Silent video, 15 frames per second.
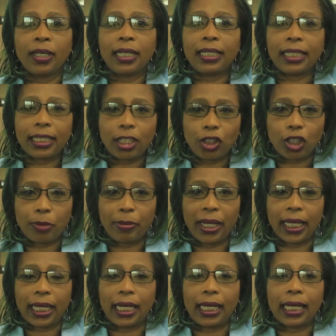
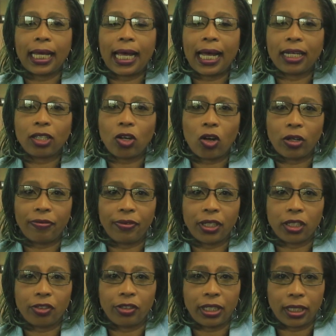decision-making, and
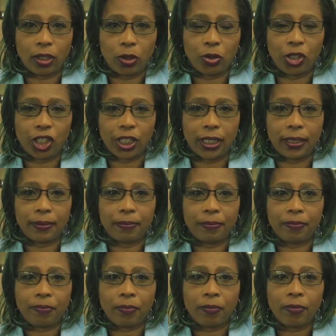conflict resolution.
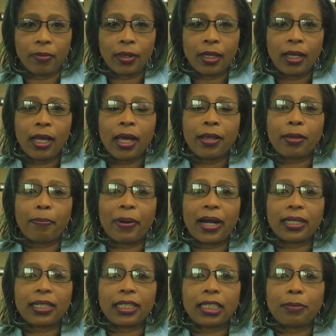The
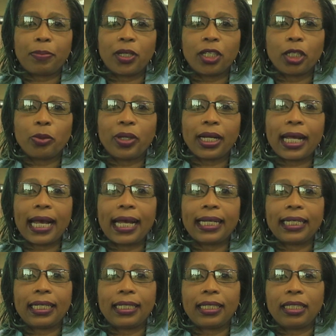participants were
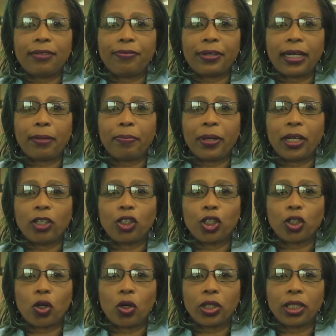guided in developing
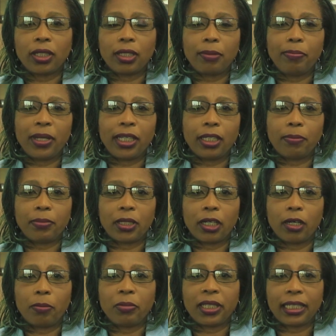short to
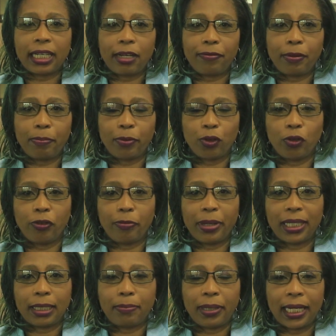medium-term
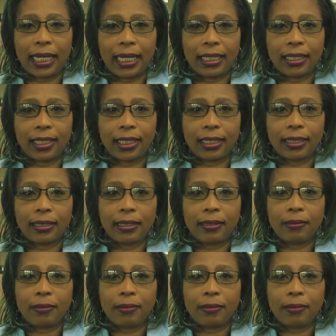self-improvement plans.